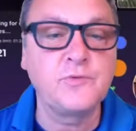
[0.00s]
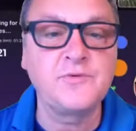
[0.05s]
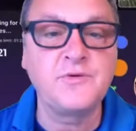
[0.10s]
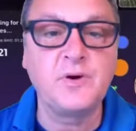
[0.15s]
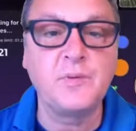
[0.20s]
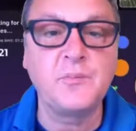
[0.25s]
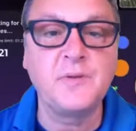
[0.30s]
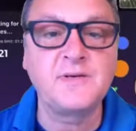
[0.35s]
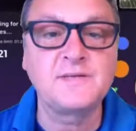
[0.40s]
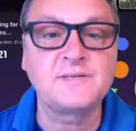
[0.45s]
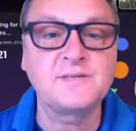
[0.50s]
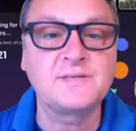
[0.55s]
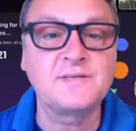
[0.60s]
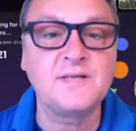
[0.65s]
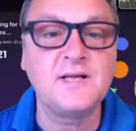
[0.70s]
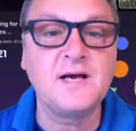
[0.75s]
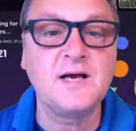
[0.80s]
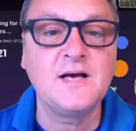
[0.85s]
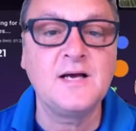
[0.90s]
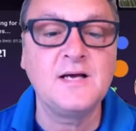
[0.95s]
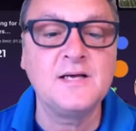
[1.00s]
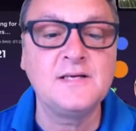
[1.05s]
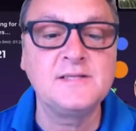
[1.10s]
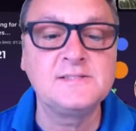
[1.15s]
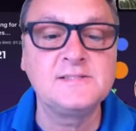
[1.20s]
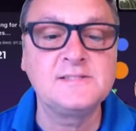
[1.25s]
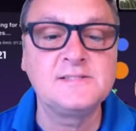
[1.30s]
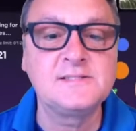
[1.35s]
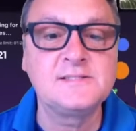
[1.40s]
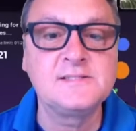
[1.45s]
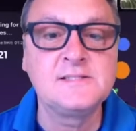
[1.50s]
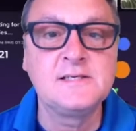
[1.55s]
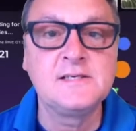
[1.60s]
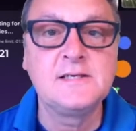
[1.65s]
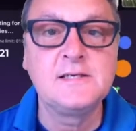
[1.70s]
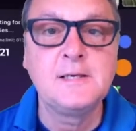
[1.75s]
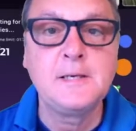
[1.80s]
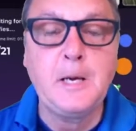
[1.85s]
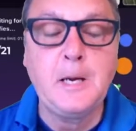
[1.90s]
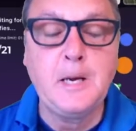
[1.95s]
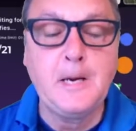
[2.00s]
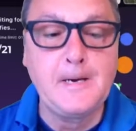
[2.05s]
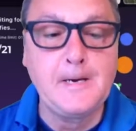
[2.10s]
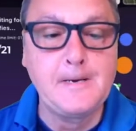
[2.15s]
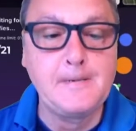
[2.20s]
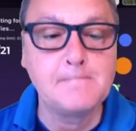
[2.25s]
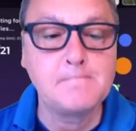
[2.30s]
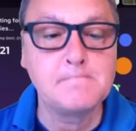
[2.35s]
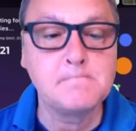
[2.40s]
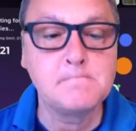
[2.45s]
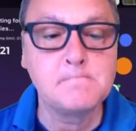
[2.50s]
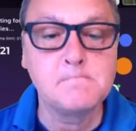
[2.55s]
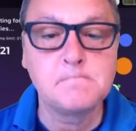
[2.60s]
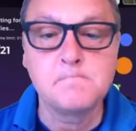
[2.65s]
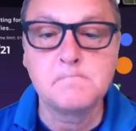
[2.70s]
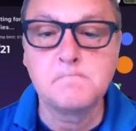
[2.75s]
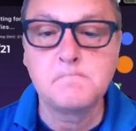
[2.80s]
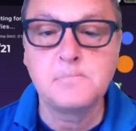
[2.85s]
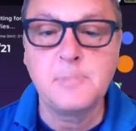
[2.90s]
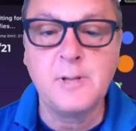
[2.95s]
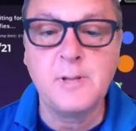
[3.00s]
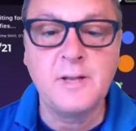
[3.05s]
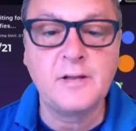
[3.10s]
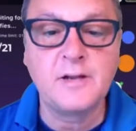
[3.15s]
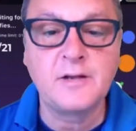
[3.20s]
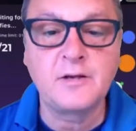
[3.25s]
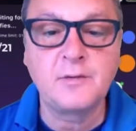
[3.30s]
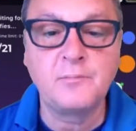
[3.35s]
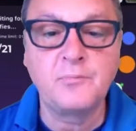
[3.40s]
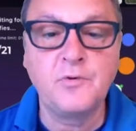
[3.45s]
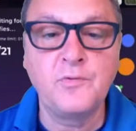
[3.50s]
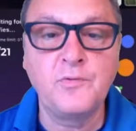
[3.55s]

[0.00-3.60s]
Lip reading: out my slides, and I can put